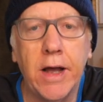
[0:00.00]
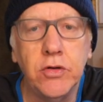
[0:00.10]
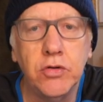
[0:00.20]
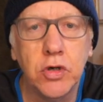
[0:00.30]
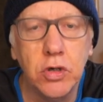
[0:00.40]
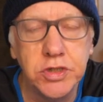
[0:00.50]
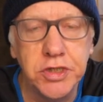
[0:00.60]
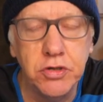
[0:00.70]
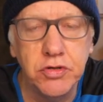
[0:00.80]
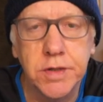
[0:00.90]
You could
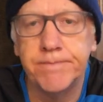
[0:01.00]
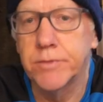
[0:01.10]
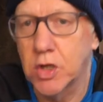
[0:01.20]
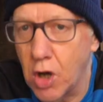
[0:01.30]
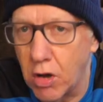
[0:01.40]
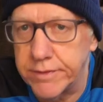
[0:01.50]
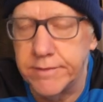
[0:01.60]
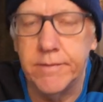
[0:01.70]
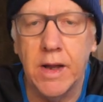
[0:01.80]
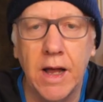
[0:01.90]
use
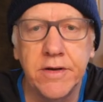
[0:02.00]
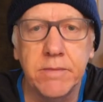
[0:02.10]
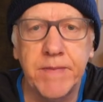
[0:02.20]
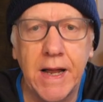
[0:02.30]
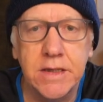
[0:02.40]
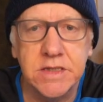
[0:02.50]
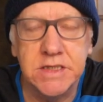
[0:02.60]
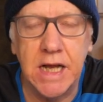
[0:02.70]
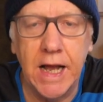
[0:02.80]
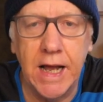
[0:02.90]
cotton underpants.